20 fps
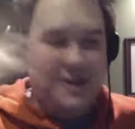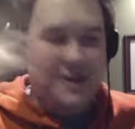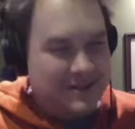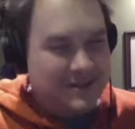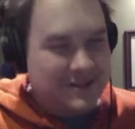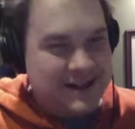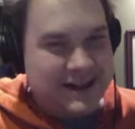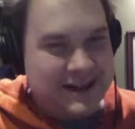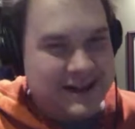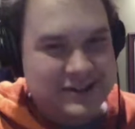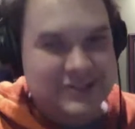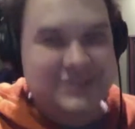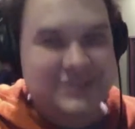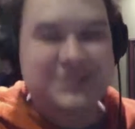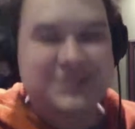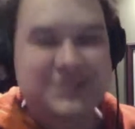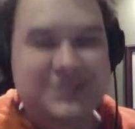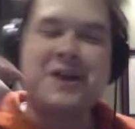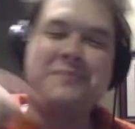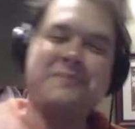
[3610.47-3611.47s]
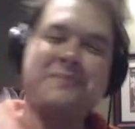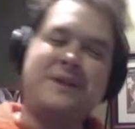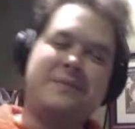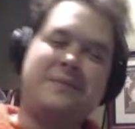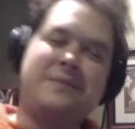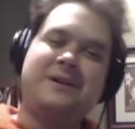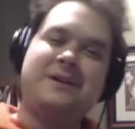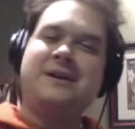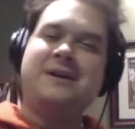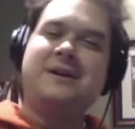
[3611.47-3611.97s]
I just thought
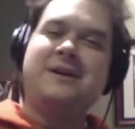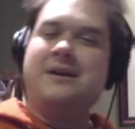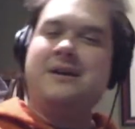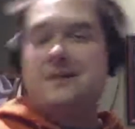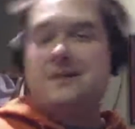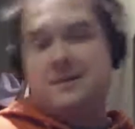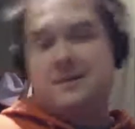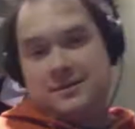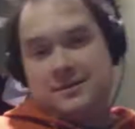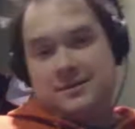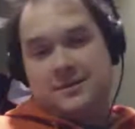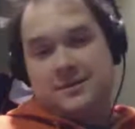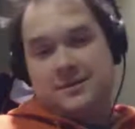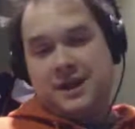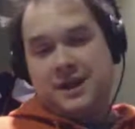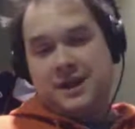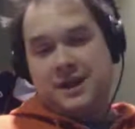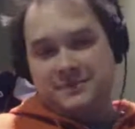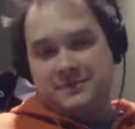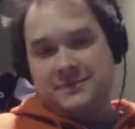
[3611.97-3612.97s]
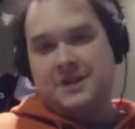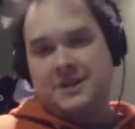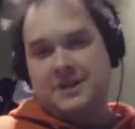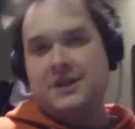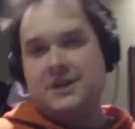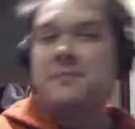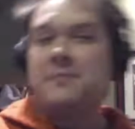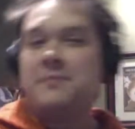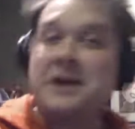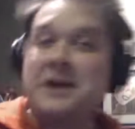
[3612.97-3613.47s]
maybe. Okay,
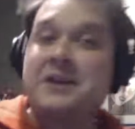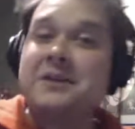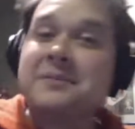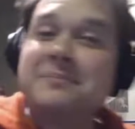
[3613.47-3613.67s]
Mike?